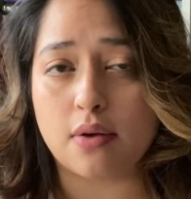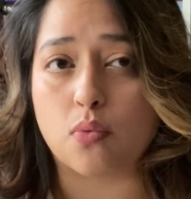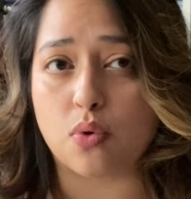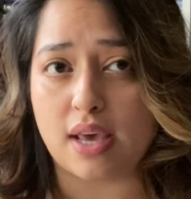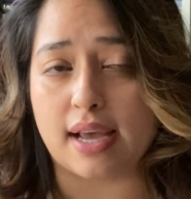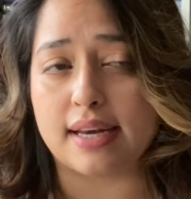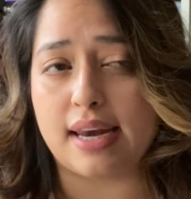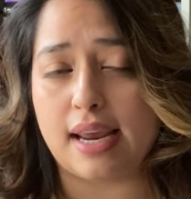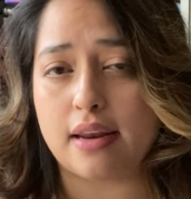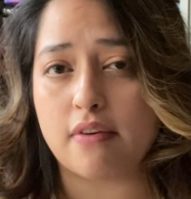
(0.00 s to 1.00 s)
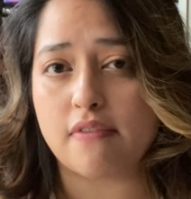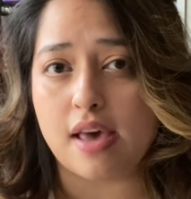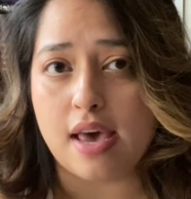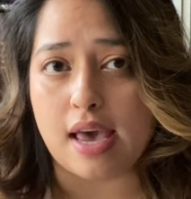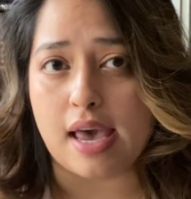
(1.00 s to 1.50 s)
React Native,
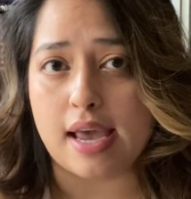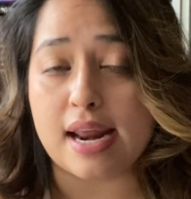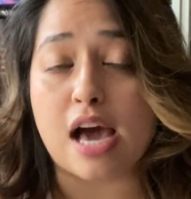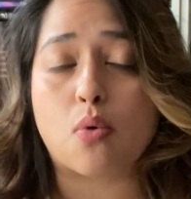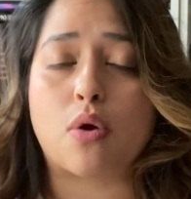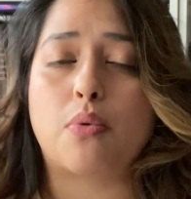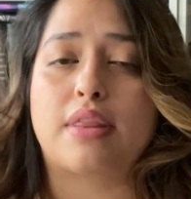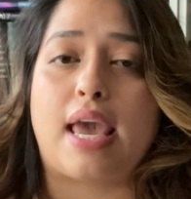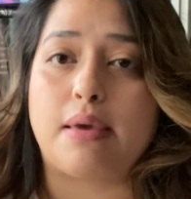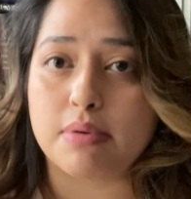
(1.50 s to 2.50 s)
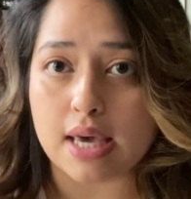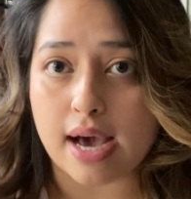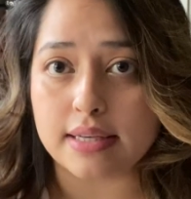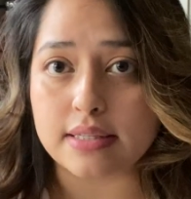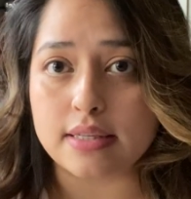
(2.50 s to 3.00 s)
and how to work with
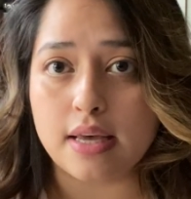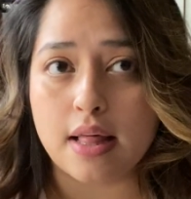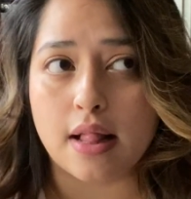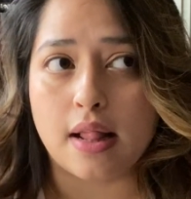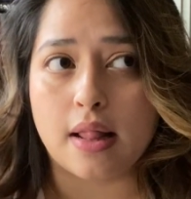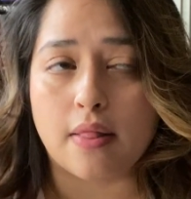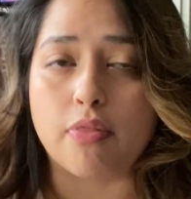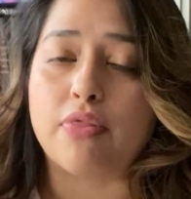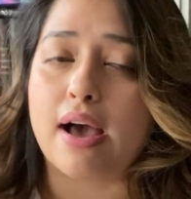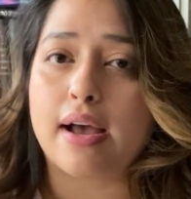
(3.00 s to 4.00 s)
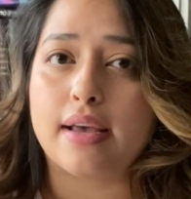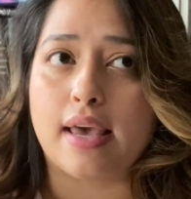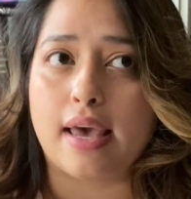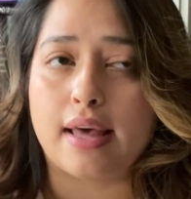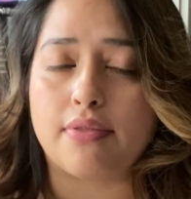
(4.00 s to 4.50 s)
APIs.
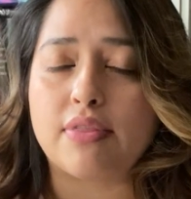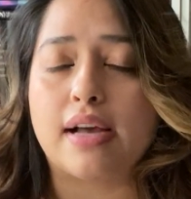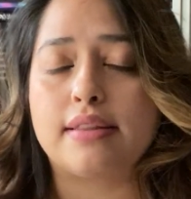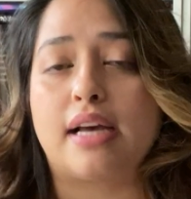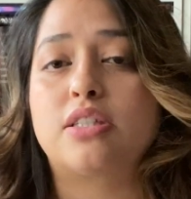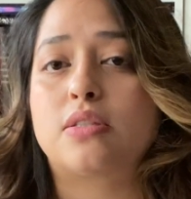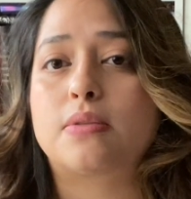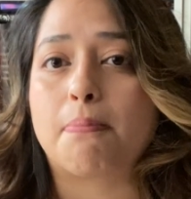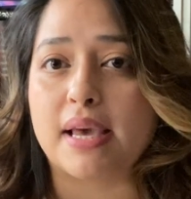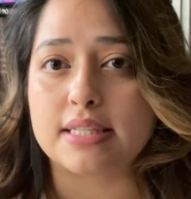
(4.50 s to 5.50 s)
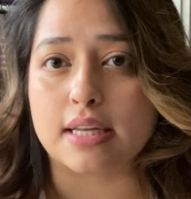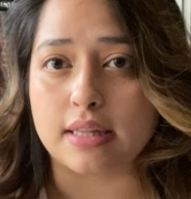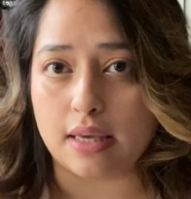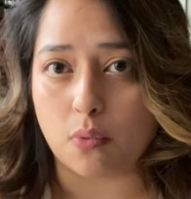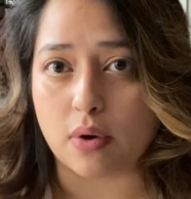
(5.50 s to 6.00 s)
That's
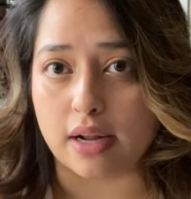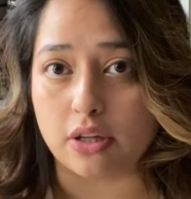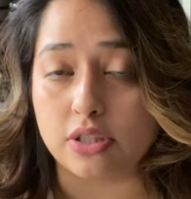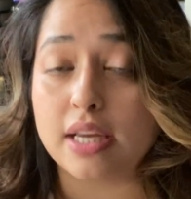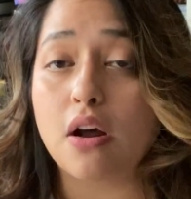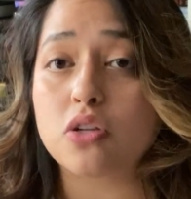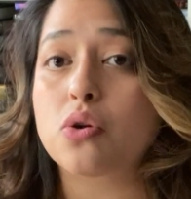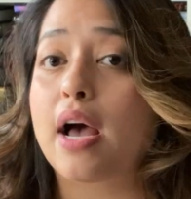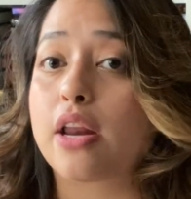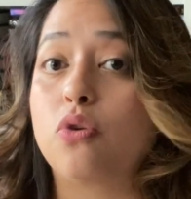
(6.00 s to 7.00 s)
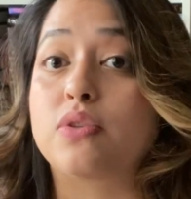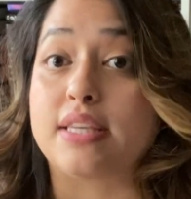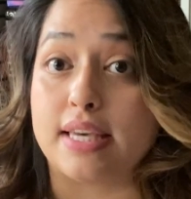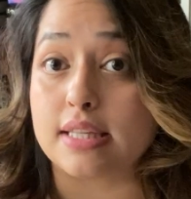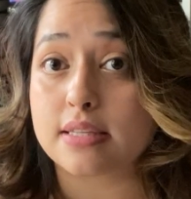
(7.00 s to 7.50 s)
basically what I learned. And also how to use
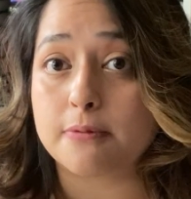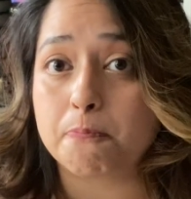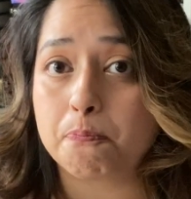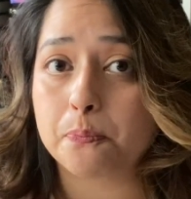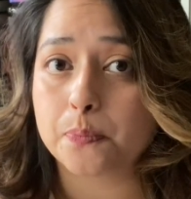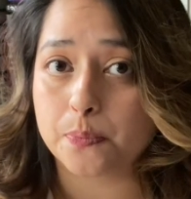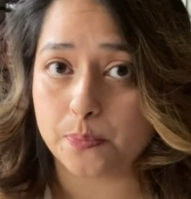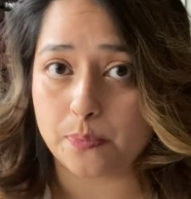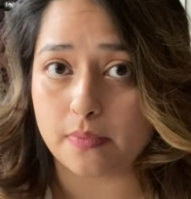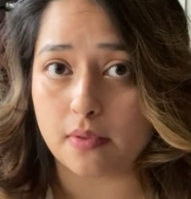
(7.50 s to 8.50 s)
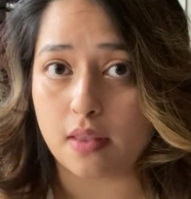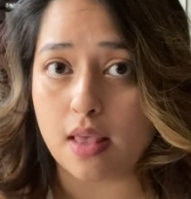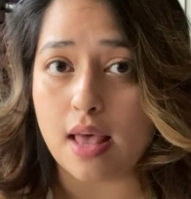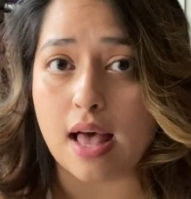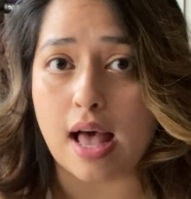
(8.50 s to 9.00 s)
Git.
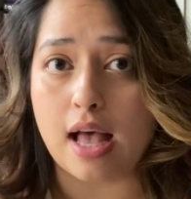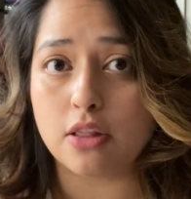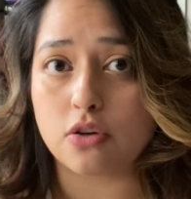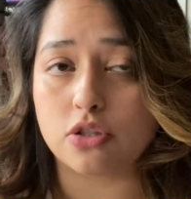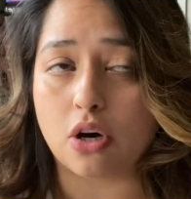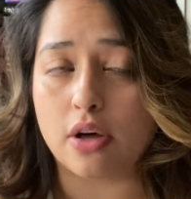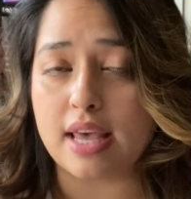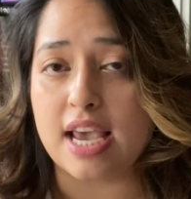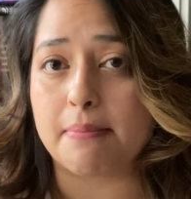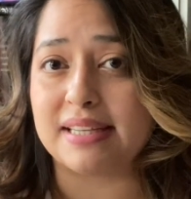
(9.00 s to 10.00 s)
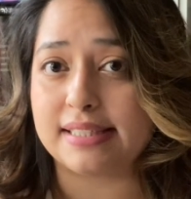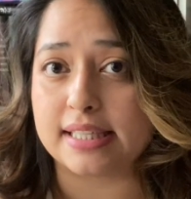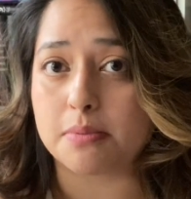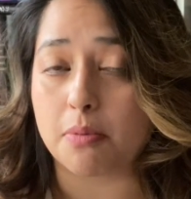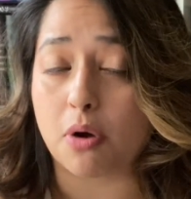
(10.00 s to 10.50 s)
I learned all that in my
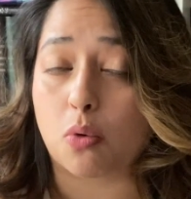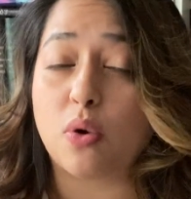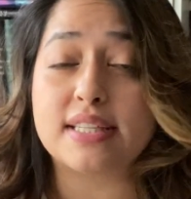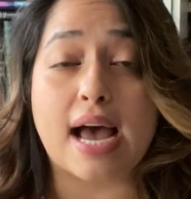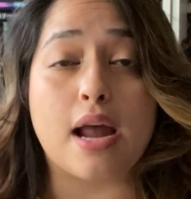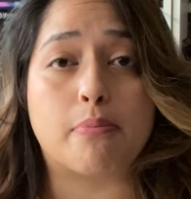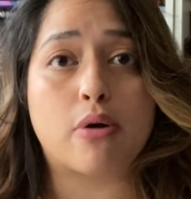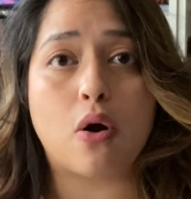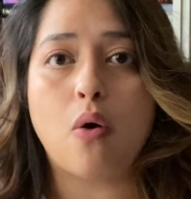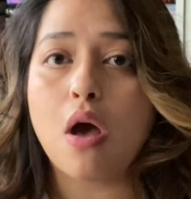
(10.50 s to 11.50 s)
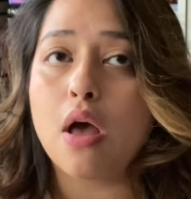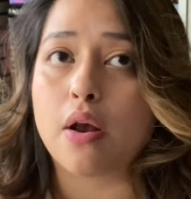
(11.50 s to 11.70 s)
6-month mark. Was I a pro?